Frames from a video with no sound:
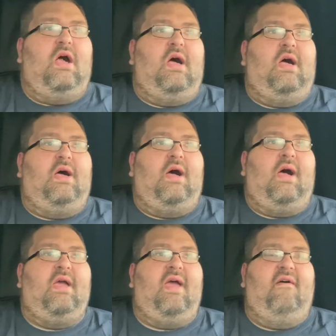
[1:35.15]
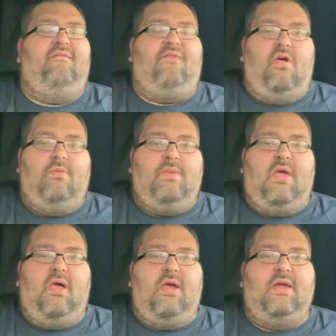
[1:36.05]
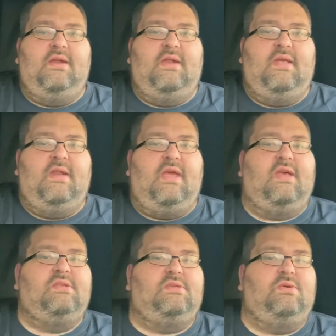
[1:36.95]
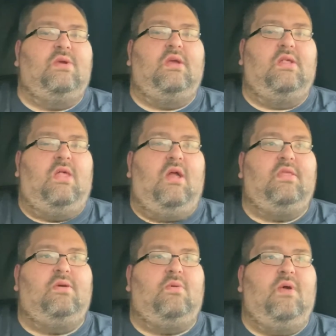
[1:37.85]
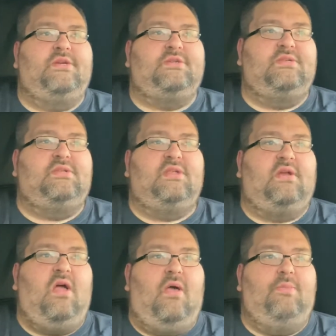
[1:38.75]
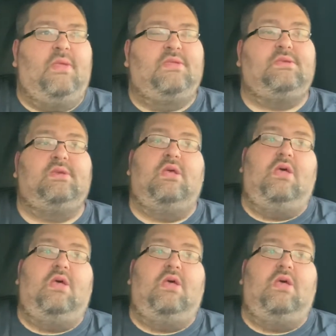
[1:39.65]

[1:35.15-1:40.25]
Uh, I have fallen behind in answering a lot of the questions in the comments,